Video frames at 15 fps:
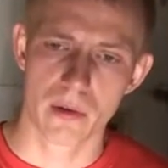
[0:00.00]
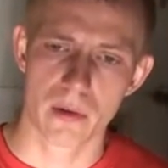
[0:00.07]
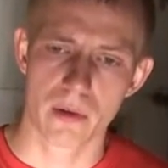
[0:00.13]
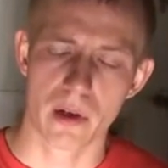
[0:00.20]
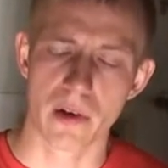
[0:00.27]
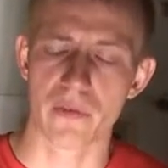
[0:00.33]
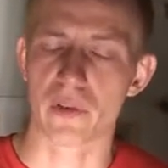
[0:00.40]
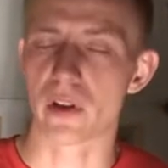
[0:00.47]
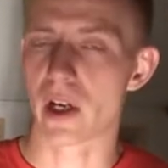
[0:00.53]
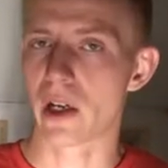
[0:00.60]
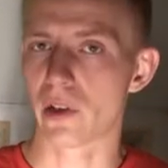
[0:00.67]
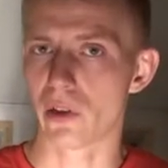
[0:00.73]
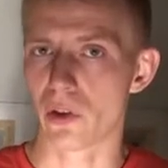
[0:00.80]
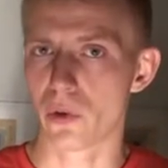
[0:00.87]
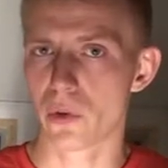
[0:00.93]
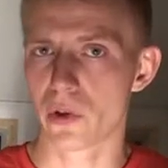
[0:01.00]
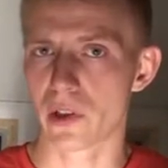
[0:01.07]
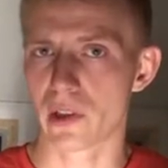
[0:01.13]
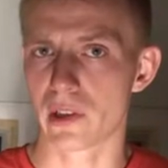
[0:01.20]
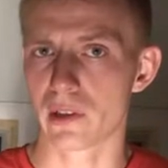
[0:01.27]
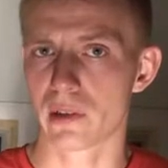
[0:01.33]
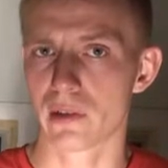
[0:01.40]
If you're not
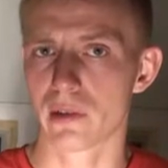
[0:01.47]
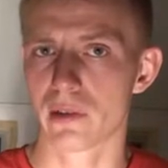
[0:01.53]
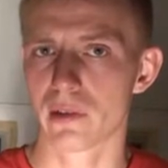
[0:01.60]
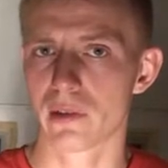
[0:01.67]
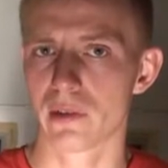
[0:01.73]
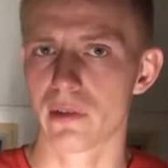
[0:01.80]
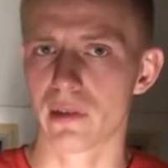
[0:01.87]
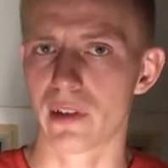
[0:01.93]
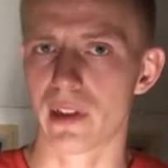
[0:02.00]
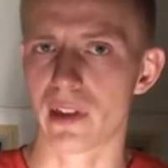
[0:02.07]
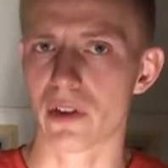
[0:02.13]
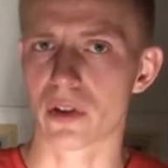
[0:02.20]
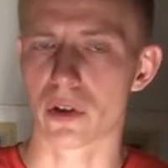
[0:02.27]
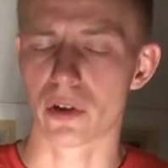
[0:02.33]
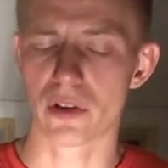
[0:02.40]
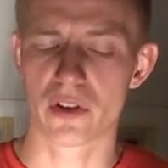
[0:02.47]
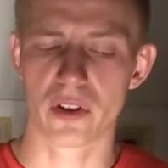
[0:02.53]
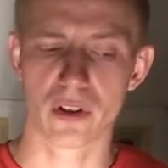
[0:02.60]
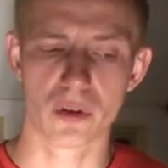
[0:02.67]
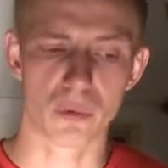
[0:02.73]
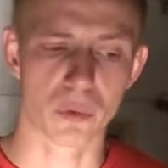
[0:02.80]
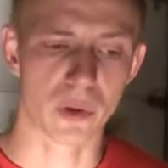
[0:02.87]
using the turn
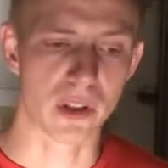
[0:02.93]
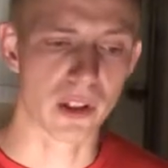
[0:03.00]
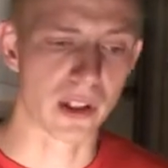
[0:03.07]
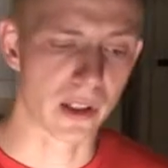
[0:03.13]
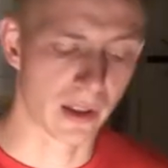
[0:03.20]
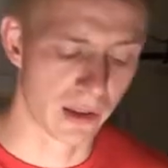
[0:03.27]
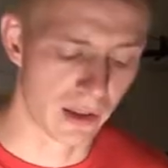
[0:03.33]
signal relay,